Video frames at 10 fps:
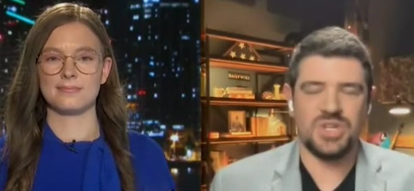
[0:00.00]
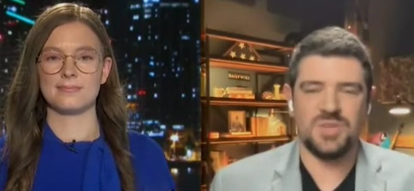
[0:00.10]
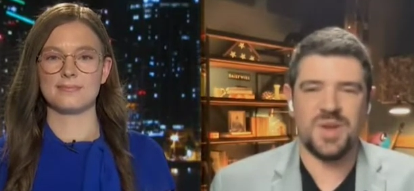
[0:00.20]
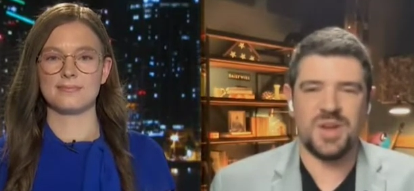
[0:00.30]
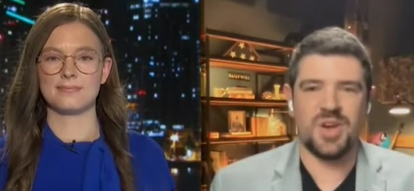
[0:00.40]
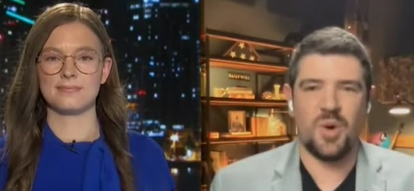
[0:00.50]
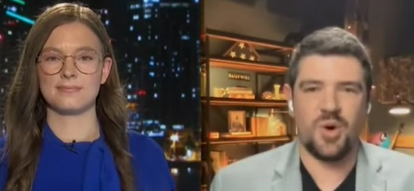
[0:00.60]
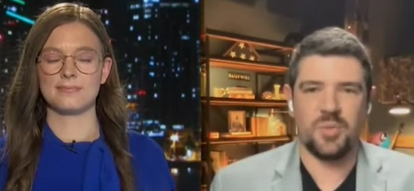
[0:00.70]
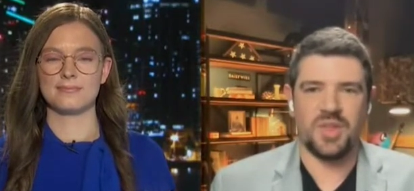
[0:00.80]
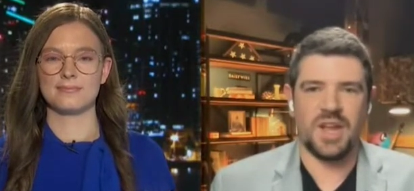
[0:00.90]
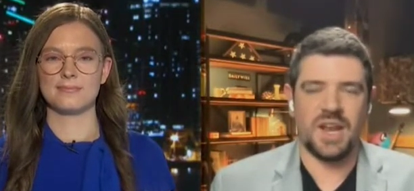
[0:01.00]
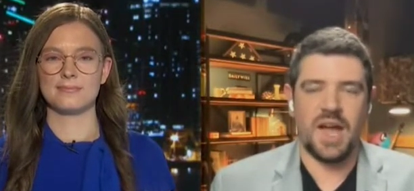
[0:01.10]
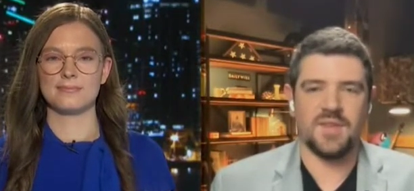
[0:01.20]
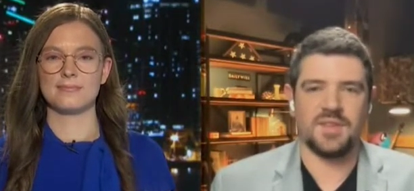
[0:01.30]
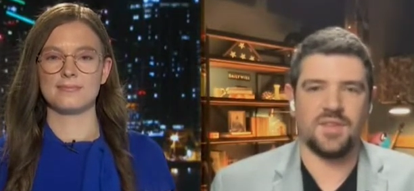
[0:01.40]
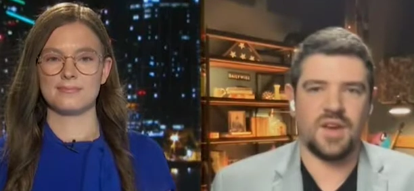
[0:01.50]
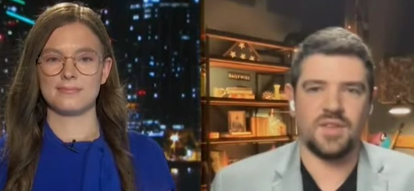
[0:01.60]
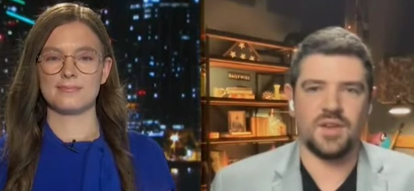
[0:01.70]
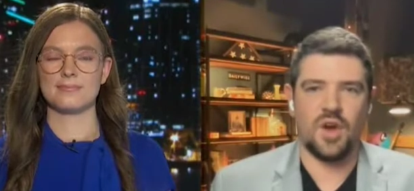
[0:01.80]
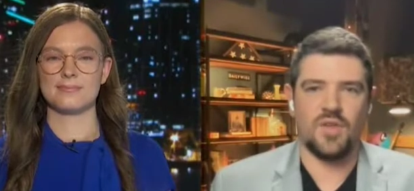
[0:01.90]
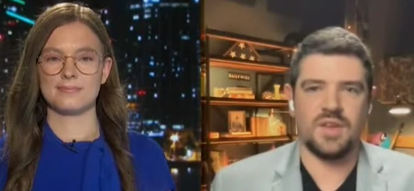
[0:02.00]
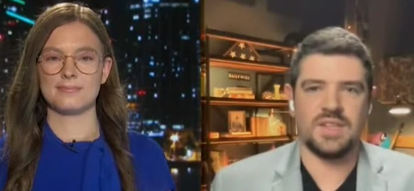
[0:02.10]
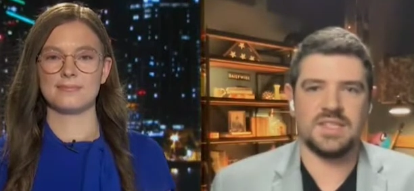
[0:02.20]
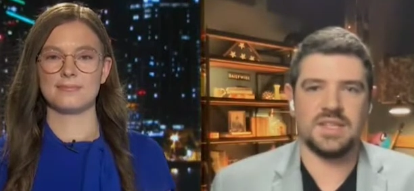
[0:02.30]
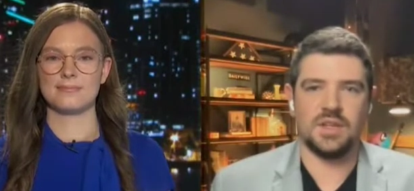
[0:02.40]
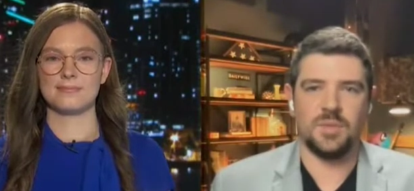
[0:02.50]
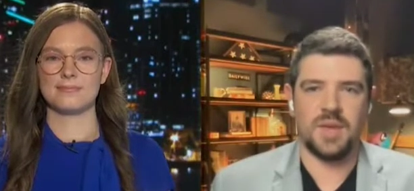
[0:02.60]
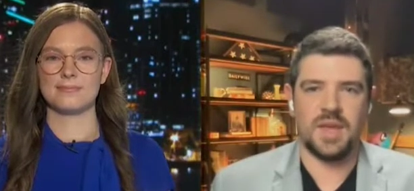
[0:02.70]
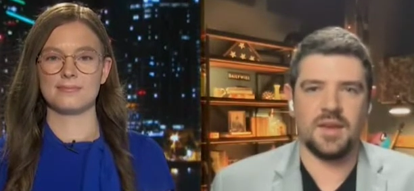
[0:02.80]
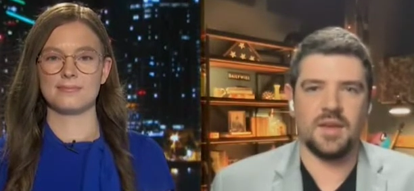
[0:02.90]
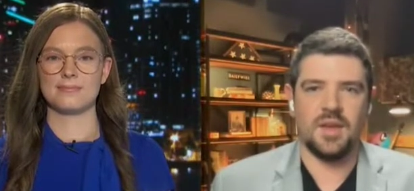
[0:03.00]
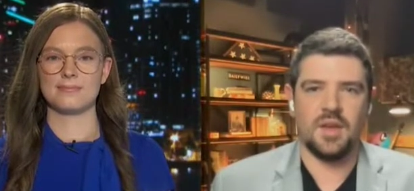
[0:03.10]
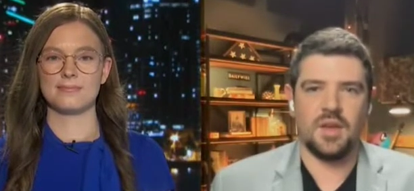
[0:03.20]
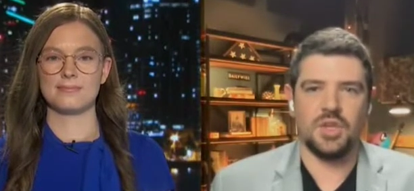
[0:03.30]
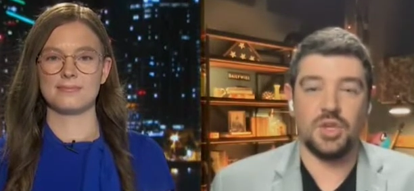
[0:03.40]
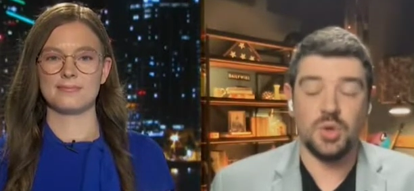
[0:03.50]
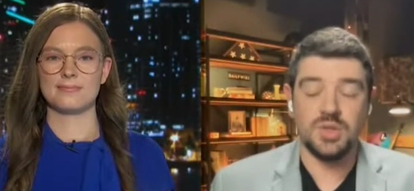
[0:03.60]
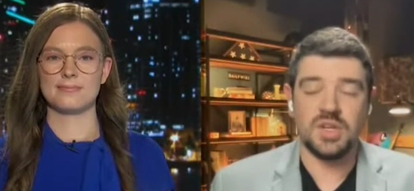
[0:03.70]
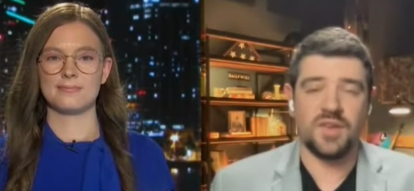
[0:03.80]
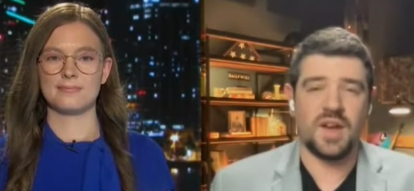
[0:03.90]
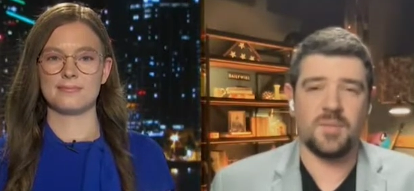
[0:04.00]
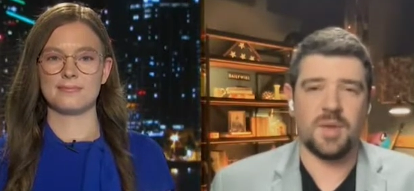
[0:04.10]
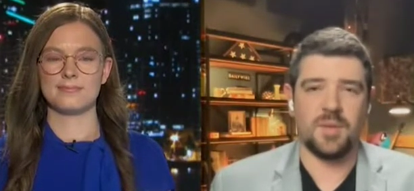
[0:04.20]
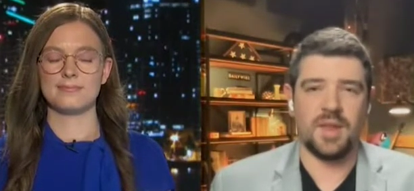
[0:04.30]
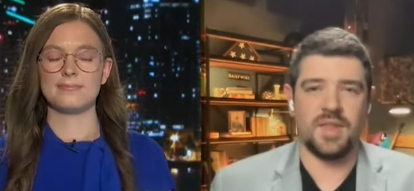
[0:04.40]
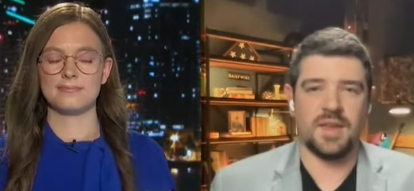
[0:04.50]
Speaker 1: We should just be able to go on with our lives. And the fact that COVID is still being used to divide people, I